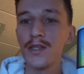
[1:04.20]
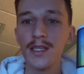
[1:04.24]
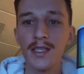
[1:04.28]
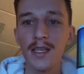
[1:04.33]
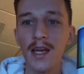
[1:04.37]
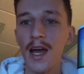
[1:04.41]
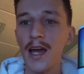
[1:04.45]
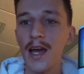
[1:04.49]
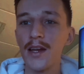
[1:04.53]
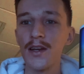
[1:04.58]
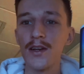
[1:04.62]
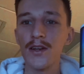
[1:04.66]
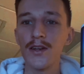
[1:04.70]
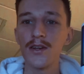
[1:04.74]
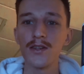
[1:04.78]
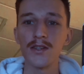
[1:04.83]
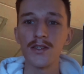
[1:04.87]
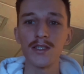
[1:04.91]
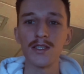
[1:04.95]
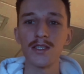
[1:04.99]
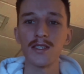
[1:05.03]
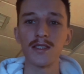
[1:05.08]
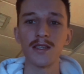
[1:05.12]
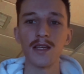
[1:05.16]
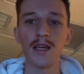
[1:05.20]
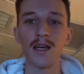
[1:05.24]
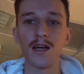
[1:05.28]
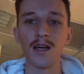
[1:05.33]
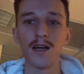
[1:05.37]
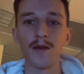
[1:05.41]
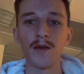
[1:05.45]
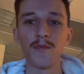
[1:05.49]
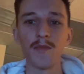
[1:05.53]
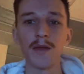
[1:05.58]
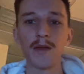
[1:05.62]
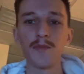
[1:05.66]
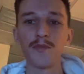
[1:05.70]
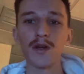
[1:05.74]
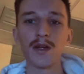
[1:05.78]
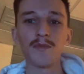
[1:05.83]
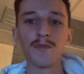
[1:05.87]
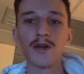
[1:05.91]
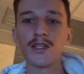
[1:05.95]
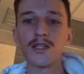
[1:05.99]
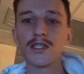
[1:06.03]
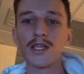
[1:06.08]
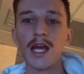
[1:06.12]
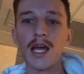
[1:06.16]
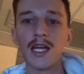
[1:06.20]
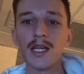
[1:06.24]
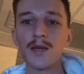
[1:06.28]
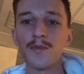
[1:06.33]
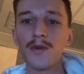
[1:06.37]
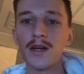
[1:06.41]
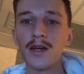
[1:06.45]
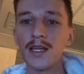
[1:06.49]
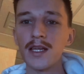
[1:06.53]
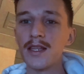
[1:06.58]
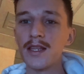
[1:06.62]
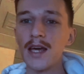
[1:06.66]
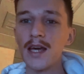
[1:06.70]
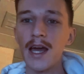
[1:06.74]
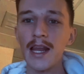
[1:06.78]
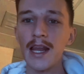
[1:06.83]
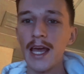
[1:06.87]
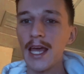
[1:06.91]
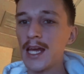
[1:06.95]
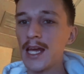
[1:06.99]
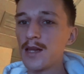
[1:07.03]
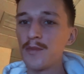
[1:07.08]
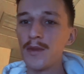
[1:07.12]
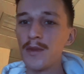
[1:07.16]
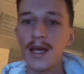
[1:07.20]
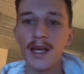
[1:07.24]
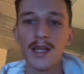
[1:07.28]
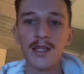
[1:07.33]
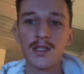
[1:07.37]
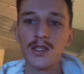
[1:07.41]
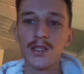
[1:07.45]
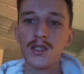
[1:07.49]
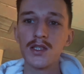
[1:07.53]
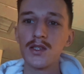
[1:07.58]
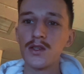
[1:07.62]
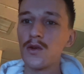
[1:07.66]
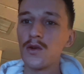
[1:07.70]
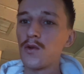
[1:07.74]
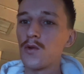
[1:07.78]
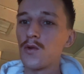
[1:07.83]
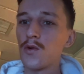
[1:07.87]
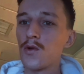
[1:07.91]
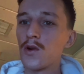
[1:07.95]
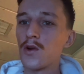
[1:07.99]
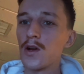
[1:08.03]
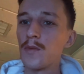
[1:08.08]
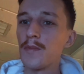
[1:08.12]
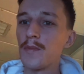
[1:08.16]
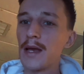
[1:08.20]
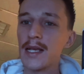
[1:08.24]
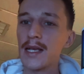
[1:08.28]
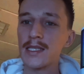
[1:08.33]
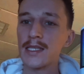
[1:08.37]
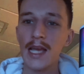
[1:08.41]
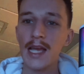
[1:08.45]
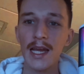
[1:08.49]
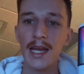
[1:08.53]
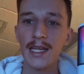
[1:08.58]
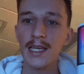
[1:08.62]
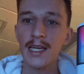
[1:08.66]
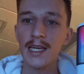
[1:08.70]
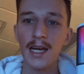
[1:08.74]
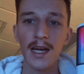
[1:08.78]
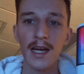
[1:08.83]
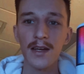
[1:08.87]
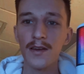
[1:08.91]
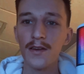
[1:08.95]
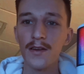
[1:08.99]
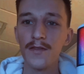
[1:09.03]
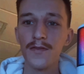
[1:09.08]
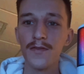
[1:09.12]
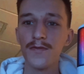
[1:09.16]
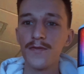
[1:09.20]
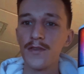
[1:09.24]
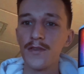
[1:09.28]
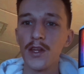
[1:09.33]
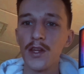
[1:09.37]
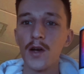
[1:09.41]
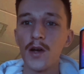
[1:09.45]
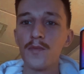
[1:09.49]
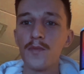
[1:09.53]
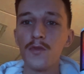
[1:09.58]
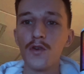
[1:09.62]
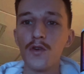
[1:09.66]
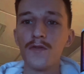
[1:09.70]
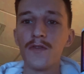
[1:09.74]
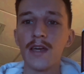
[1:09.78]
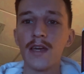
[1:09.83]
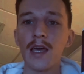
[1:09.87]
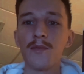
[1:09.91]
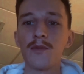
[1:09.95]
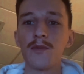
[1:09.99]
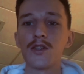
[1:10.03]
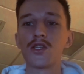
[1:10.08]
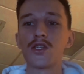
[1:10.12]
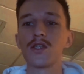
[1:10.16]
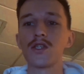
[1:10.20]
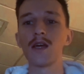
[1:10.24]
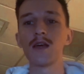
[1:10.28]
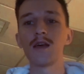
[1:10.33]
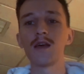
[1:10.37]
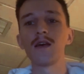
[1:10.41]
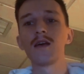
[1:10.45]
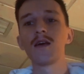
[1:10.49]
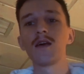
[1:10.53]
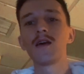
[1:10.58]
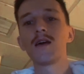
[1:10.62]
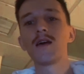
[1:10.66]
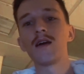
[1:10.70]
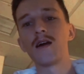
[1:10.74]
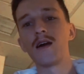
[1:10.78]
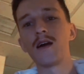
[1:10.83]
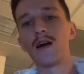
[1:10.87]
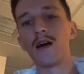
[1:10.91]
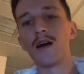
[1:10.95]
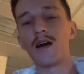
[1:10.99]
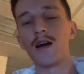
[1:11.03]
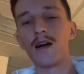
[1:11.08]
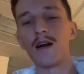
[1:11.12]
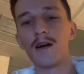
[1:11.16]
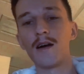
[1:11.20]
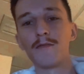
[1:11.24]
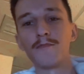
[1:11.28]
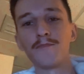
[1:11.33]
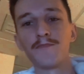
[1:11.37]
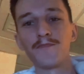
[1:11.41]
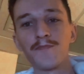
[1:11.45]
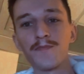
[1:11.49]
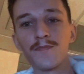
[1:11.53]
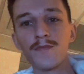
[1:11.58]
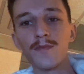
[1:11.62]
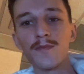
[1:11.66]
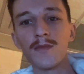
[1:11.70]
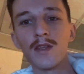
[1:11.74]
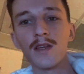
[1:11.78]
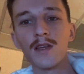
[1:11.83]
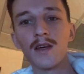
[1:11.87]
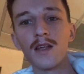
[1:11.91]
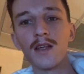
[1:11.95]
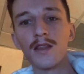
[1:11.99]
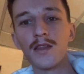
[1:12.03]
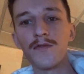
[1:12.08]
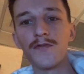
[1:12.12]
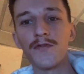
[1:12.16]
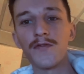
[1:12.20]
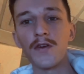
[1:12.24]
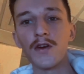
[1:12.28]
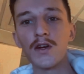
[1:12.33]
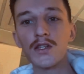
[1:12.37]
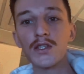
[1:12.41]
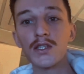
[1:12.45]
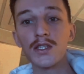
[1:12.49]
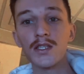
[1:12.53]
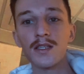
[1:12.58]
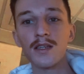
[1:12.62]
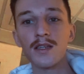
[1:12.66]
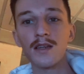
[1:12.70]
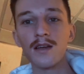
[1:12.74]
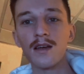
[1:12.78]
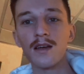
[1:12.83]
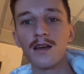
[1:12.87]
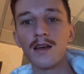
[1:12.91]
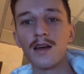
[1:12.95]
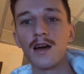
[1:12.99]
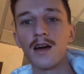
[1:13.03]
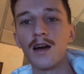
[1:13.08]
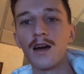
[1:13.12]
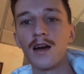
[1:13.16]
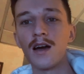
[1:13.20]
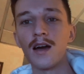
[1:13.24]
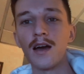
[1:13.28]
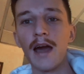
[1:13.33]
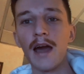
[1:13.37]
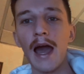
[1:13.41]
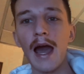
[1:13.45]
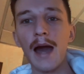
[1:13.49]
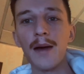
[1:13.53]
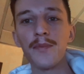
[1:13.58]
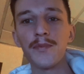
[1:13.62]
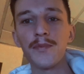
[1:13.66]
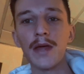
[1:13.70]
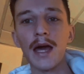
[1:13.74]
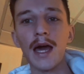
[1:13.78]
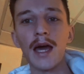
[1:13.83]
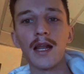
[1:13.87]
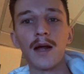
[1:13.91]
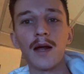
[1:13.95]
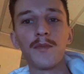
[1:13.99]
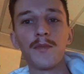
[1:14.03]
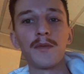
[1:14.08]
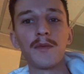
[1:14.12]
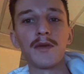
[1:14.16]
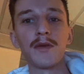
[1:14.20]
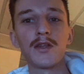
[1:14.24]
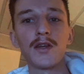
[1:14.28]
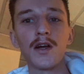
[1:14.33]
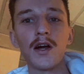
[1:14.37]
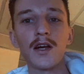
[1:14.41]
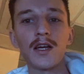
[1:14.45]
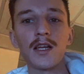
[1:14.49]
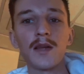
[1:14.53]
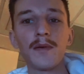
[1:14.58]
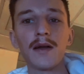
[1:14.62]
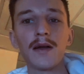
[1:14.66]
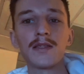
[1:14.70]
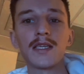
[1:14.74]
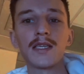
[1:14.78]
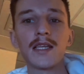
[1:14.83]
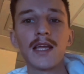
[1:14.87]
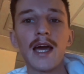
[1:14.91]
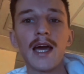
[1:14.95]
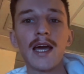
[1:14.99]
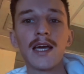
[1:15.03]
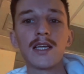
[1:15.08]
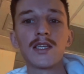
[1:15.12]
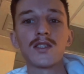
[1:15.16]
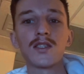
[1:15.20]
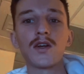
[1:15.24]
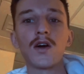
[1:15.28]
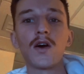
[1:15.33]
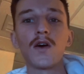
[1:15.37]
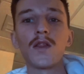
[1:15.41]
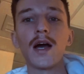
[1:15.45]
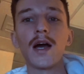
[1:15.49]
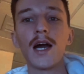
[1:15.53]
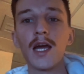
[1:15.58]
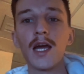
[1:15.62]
designers, and pretty much anybody that animates or makes any kind of moving image. The first app that I'm going to be talking about today is called